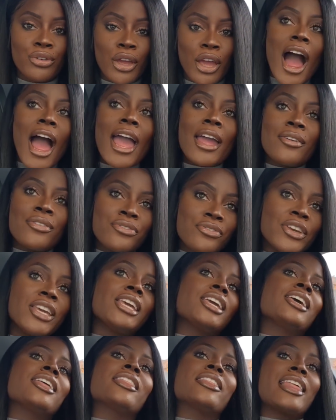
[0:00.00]
I
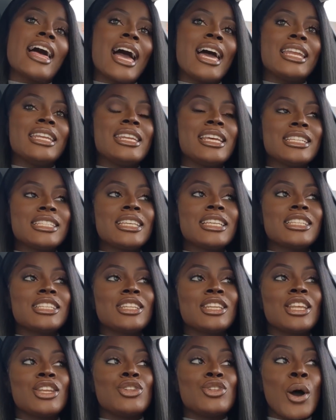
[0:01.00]
think that this is
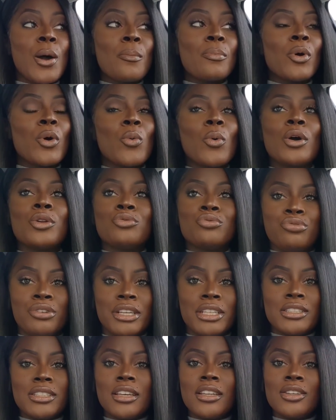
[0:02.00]
the number one
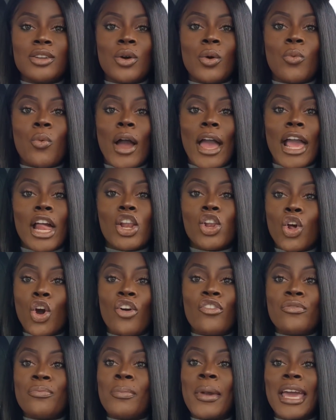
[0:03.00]
reason why a lot
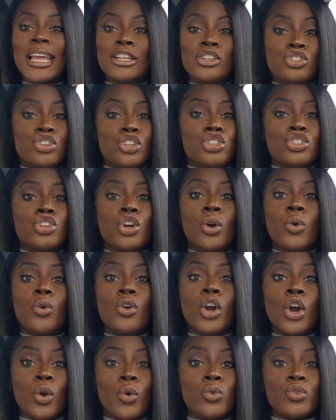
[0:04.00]
of men just go
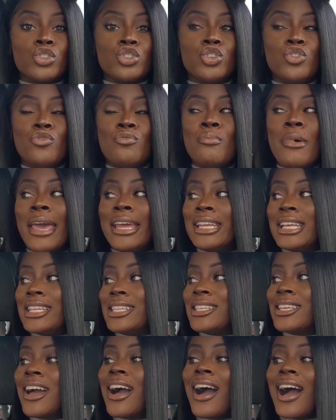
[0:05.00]
ghost. You met
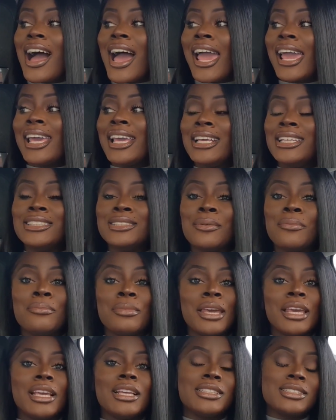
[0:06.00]
this guy, he's
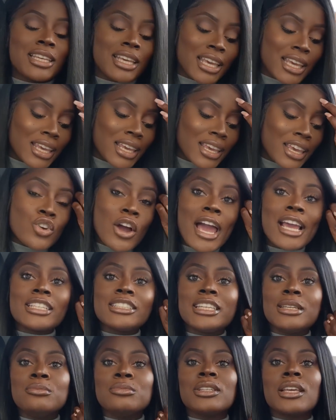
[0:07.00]
amazing, you guys
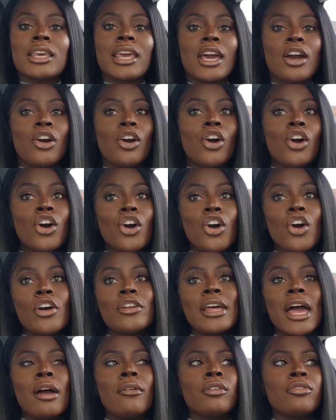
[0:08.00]
seem to get
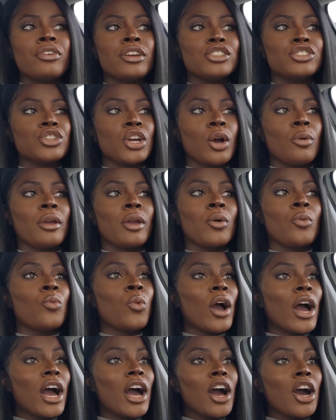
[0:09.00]
on, everything's going
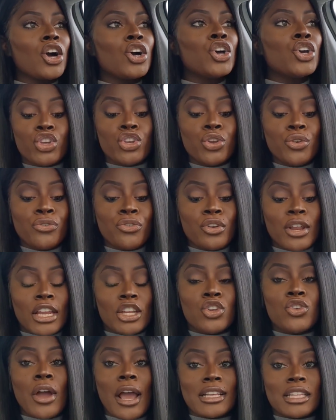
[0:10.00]
well. You feel like
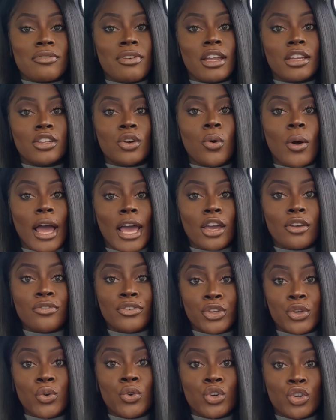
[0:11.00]
you guys have had quite a
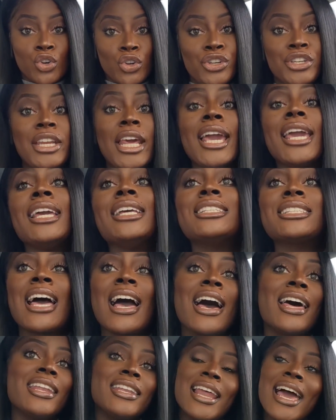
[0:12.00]
few good dates
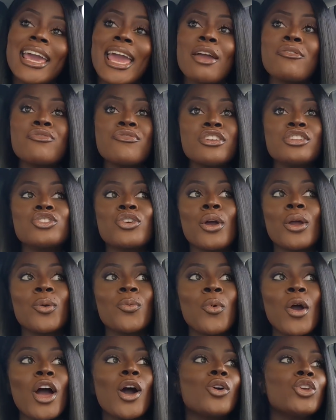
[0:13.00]
and like everything's
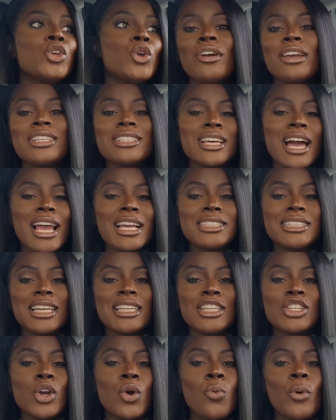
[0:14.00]
going well. You're
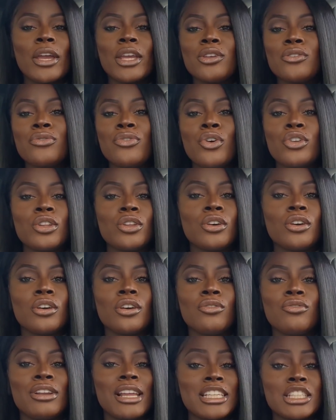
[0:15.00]
excited and you're waiting for
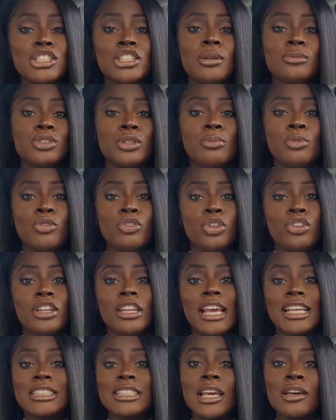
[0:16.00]
the relationship to move to the
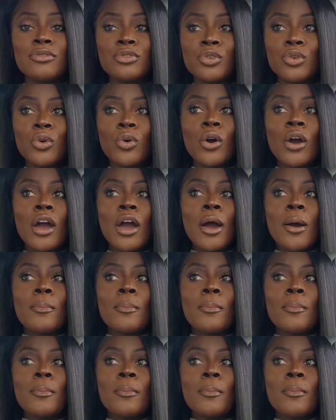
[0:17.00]
next level.